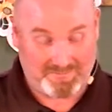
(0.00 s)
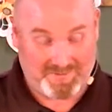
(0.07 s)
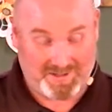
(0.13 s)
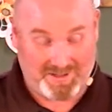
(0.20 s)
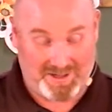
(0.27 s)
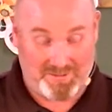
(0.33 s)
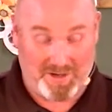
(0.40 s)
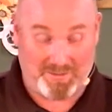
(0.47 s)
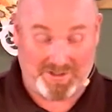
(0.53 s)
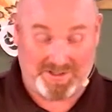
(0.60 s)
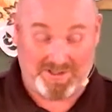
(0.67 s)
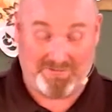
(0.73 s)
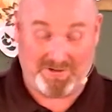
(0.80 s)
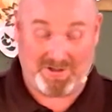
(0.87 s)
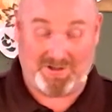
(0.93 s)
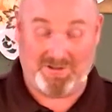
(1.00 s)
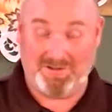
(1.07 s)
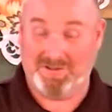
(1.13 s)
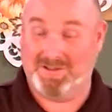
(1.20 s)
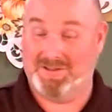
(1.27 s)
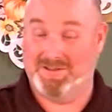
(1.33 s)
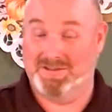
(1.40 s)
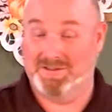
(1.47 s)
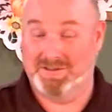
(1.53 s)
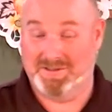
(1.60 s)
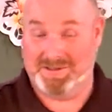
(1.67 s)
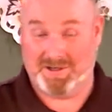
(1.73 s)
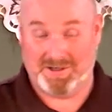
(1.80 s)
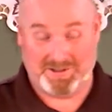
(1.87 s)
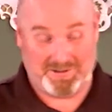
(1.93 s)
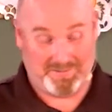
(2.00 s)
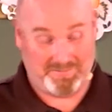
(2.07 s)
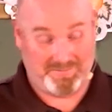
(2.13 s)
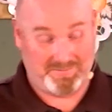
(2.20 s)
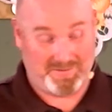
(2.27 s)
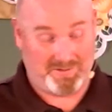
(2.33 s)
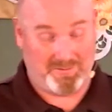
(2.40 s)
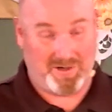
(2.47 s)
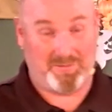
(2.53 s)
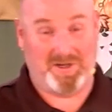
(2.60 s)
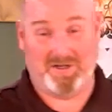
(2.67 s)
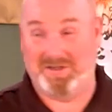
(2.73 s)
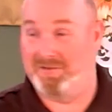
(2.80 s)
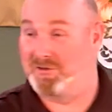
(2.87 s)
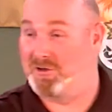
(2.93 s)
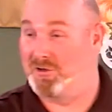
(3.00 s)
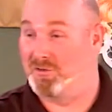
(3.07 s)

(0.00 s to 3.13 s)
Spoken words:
It may be difficult, might be a difficult